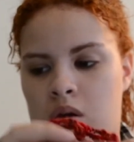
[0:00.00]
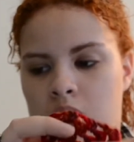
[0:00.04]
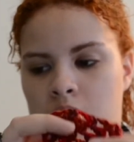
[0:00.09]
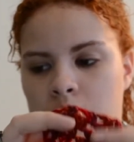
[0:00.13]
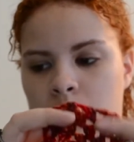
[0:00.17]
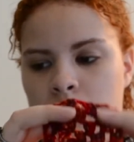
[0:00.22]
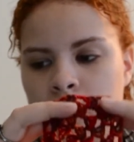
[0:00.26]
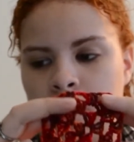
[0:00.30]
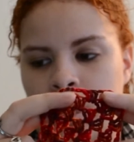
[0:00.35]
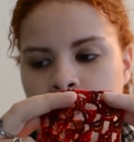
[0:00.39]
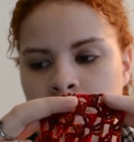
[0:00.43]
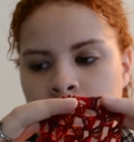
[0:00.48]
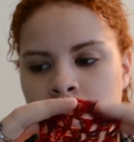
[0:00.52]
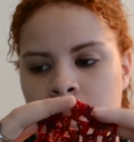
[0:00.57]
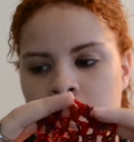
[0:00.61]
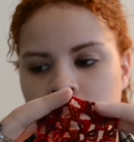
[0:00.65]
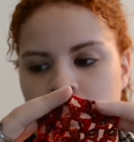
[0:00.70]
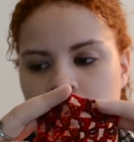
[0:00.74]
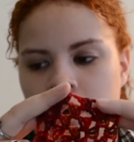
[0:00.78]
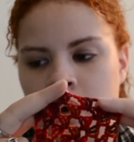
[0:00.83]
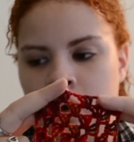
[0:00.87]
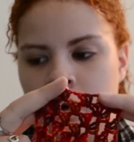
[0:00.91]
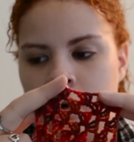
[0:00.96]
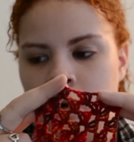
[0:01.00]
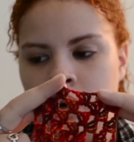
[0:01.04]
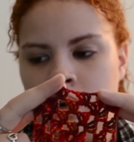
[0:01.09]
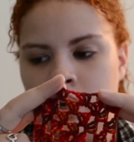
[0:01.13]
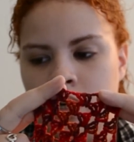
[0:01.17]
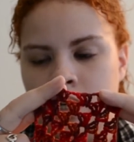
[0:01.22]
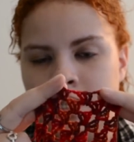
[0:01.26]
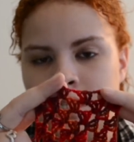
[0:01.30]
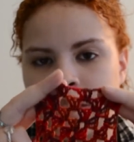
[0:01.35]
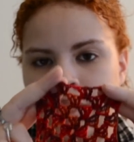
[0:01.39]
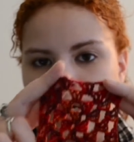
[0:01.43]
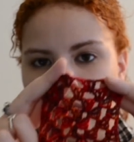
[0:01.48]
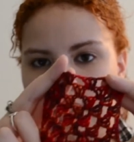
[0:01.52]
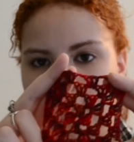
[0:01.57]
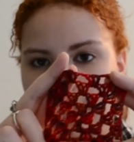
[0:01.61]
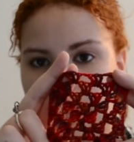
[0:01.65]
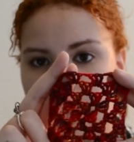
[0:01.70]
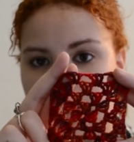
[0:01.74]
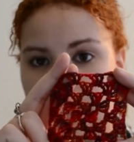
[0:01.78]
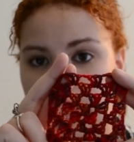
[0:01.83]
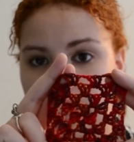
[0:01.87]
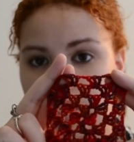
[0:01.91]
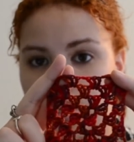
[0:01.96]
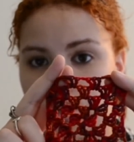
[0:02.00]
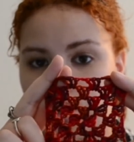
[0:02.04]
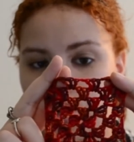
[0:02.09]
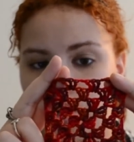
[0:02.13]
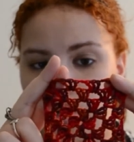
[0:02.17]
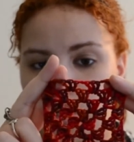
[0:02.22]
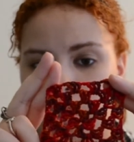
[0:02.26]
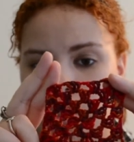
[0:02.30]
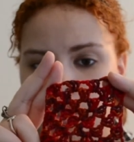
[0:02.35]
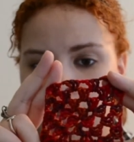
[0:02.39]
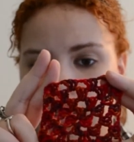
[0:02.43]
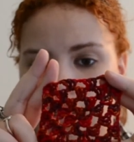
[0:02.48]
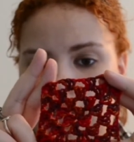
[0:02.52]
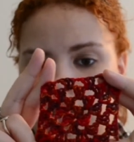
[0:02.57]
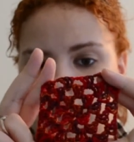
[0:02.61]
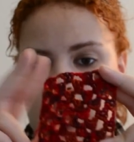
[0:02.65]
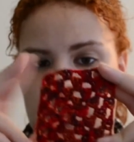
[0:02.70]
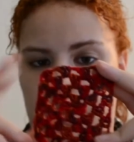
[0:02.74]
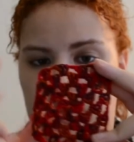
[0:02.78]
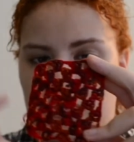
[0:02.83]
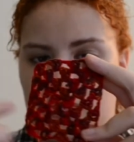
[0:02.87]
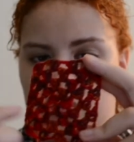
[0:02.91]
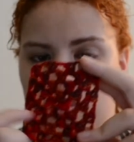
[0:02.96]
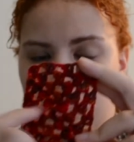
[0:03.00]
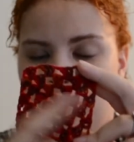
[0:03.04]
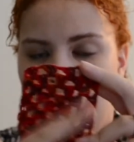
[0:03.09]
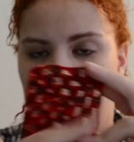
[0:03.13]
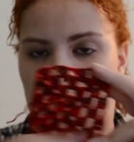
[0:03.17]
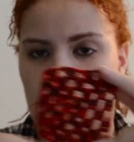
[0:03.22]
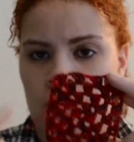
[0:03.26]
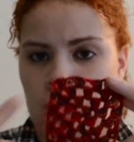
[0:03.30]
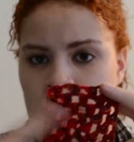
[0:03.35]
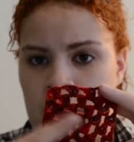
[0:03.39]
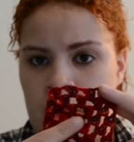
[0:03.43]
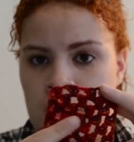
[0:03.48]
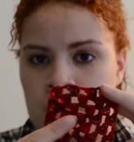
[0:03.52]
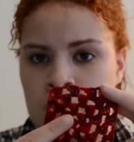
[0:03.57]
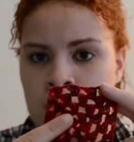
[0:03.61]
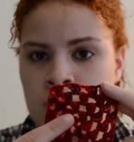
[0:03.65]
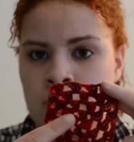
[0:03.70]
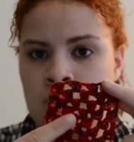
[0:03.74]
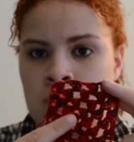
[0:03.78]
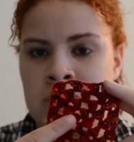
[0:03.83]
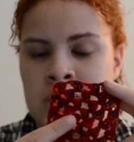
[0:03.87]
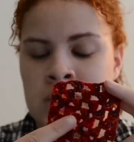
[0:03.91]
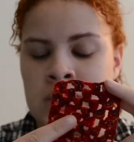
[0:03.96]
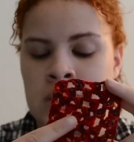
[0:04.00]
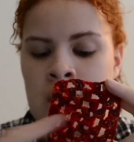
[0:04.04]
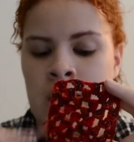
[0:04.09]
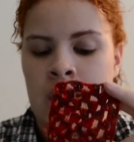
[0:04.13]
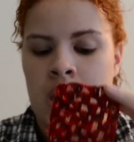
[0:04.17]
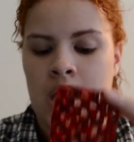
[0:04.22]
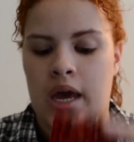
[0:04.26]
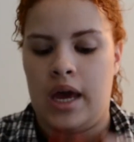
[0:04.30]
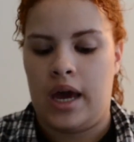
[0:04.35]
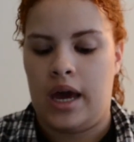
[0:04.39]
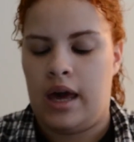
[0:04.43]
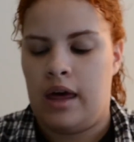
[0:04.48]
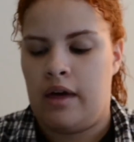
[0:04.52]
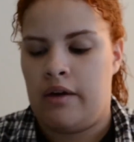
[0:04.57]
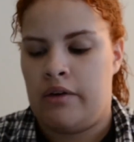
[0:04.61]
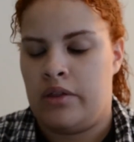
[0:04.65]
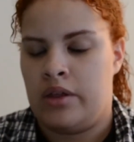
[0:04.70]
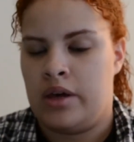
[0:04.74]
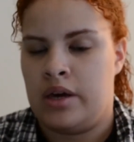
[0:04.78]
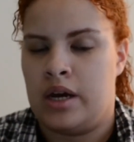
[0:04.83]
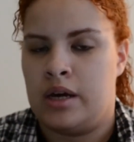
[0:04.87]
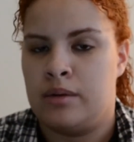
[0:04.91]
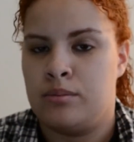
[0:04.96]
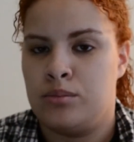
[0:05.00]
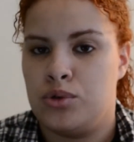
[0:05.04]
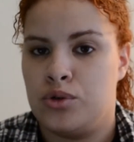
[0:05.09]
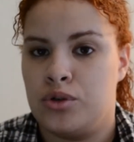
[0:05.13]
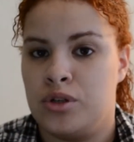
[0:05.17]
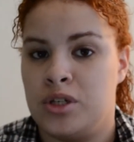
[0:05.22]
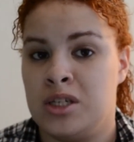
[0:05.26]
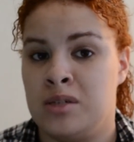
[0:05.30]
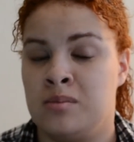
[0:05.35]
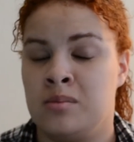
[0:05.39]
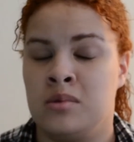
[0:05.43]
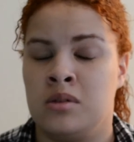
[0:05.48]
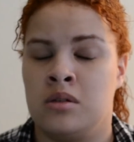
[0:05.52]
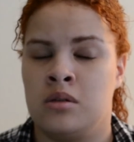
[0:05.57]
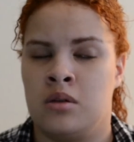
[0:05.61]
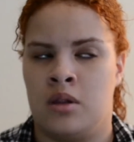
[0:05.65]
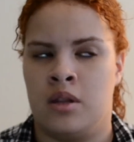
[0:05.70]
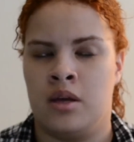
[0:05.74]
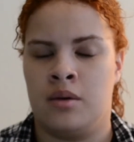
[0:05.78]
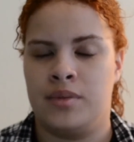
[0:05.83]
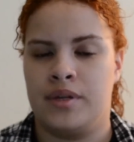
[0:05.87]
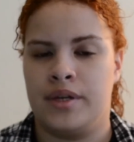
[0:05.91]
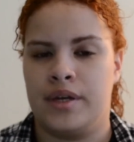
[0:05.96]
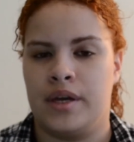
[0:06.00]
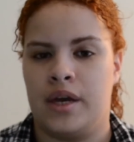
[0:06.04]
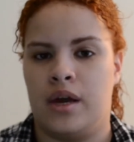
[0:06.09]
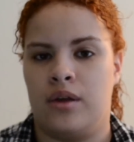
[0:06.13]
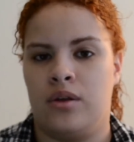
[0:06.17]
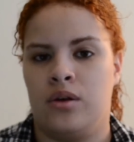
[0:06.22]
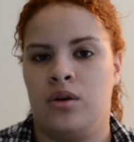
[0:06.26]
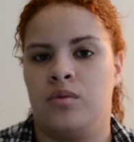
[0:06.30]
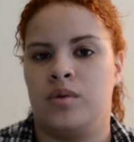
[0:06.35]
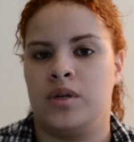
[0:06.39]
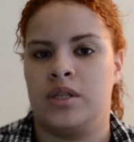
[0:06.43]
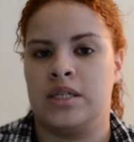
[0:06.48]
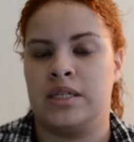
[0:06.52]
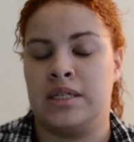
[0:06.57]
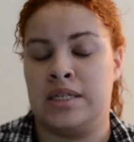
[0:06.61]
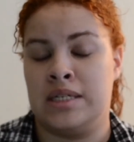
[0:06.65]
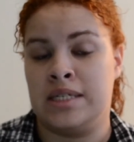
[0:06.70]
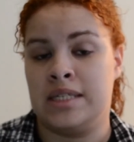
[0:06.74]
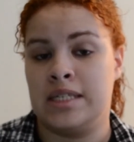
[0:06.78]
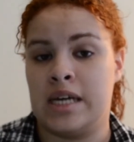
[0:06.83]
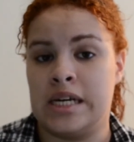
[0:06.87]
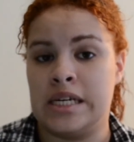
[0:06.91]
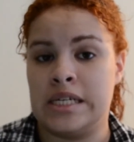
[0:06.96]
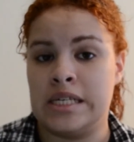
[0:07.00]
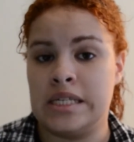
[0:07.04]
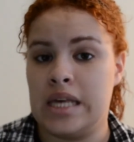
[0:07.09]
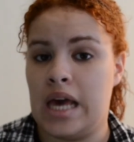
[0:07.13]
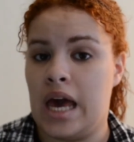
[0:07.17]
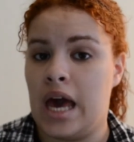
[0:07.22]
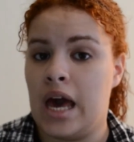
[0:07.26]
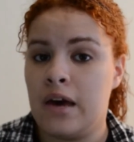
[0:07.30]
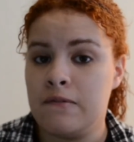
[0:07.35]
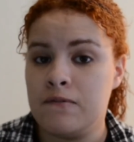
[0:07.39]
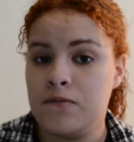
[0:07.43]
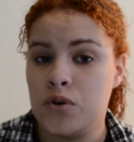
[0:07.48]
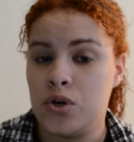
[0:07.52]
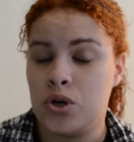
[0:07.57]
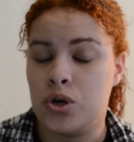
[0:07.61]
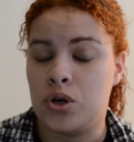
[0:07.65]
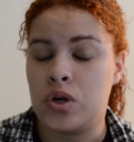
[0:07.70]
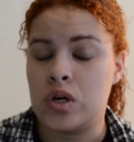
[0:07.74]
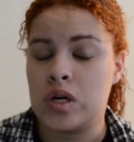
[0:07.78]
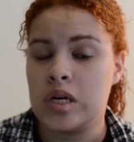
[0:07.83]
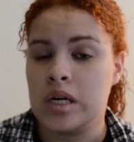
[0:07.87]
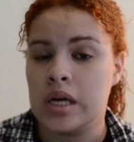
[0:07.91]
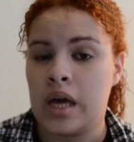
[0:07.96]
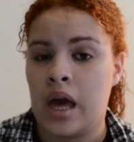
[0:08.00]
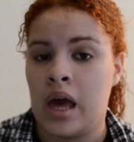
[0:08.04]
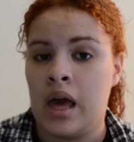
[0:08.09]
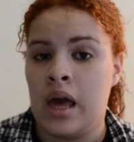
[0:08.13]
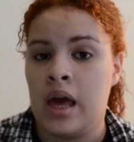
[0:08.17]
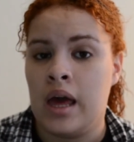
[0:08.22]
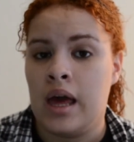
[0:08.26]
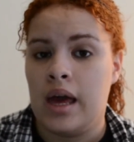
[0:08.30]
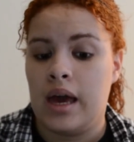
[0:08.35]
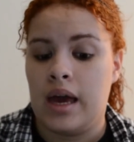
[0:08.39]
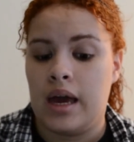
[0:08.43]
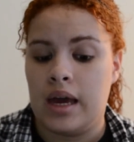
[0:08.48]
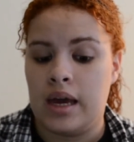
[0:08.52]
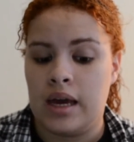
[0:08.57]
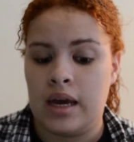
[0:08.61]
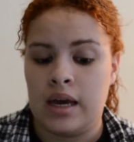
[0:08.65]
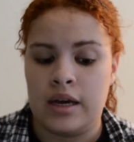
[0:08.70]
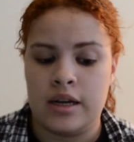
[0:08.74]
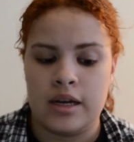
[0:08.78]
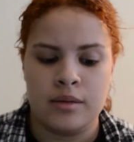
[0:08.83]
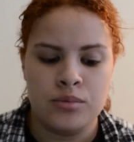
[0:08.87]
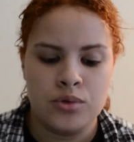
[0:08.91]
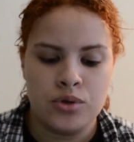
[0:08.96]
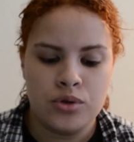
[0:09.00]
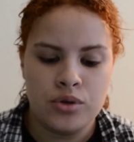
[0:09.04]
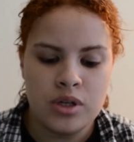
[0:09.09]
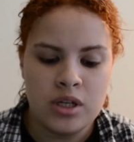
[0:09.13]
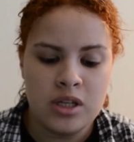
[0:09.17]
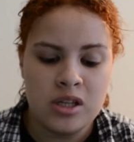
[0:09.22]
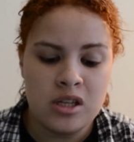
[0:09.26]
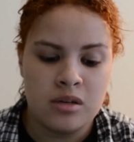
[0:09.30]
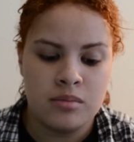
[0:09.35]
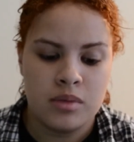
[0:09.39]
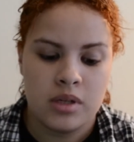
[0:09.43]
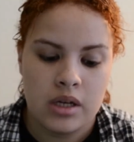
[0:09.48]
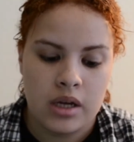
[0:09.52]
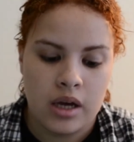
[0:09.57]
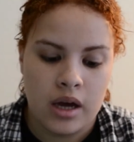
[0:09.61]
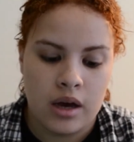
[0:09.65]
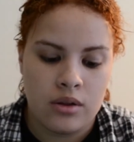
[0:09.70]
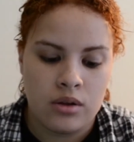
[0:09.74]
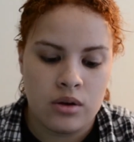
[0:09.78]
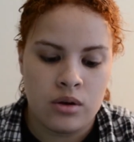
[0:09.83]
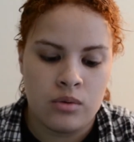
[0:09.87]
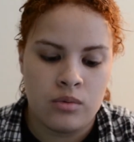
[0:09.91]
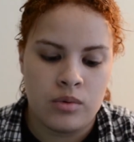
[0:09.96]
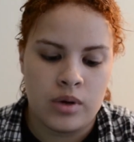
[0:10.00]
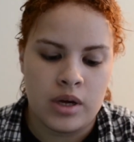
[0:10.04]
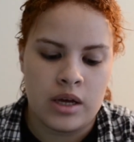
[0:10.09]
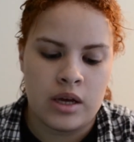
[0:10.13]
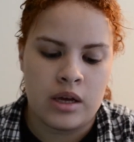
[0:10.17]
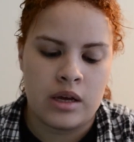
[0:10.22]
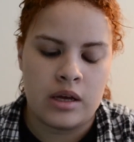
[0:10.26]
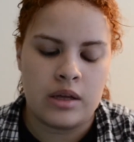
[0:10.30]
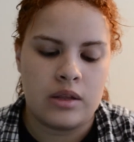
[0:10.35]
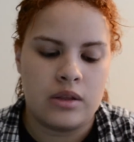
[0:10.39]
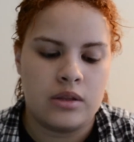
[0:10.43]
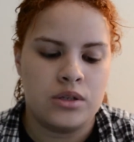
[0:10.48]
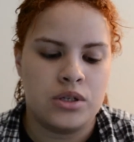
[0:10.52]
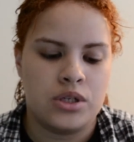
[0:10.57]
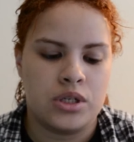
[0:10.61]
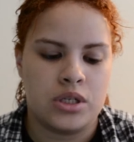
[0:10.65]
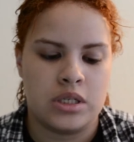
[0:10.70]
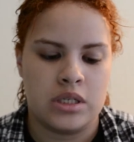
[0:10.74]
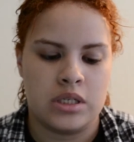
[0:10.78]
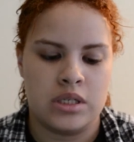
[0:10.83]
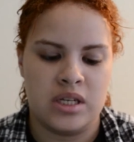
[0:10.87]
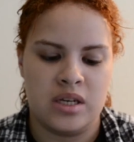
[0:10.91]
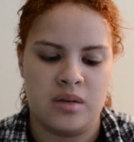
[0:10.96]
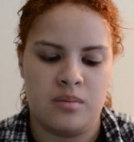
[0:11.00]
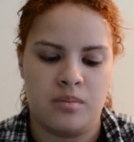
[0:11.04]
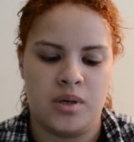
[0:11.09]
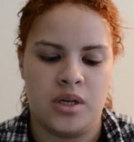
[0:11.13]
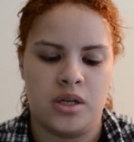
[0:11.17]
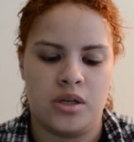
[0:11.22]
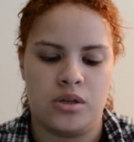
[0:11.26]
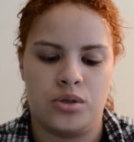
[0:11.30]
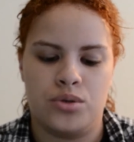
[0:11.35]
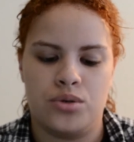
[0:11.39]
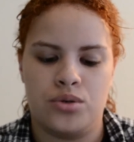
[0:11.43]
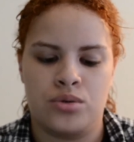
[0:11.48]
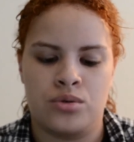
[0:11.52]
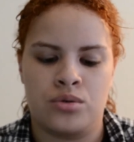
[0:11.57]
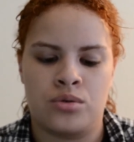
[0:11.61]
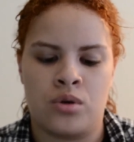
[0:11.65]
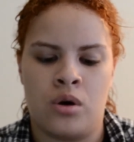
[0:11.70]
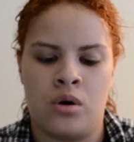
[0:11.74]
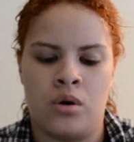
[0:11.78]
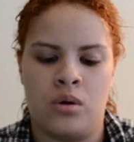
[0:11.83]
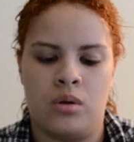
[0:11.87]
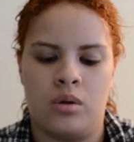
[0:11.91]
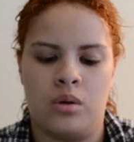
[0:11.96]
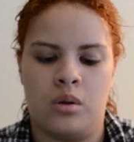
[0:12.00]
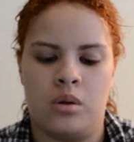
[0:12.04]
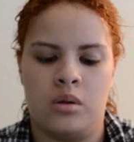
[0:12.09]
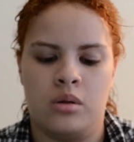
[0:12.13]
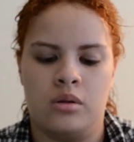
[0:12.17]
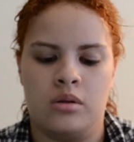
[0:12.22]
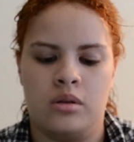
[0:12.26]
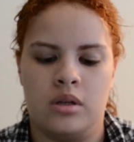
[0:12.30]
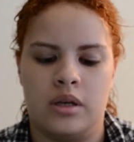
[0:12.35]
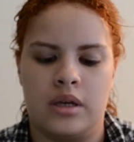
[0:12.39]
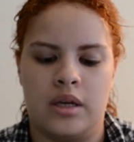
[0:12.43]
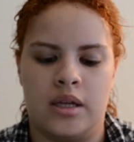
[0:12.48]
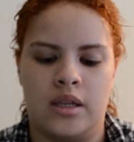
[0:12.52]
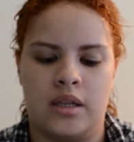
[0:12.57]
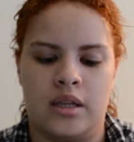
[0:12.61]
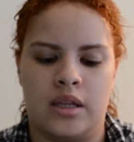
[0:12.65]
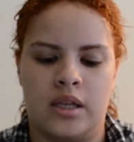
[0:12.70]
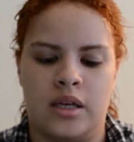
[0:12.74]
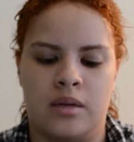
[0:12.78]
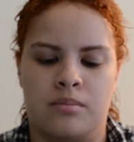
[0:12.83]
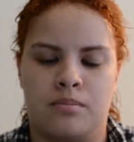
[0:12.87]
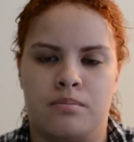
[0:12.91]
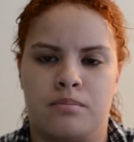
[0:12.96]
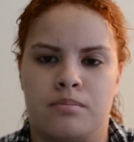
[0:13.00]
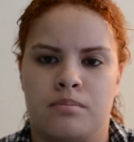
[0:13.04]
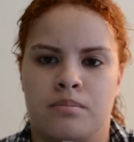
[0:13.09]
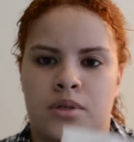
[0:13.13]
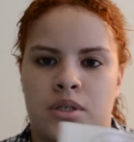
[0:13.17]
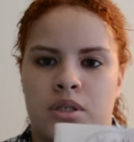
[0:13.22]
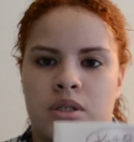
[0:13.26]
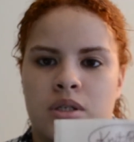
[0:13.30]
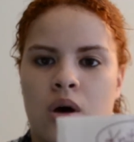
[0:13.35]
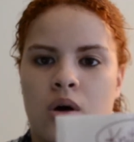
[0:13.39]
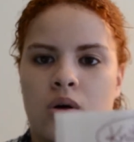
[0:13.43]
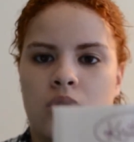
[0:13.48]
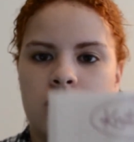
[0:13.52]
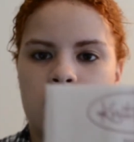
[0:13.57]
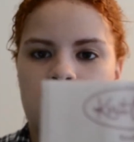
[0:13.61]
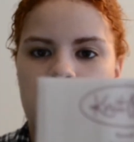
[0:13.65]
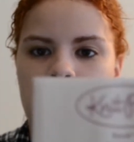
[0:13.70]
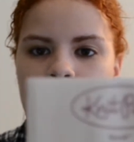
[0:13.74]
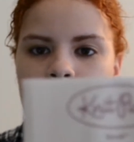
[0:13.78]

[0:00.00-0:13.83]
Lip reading: with a size E hook, and I do 4 rounds, and then I'm joining them together with a size F hook, and I'm joining them together with just Knit Pick Stroll in the Basalt.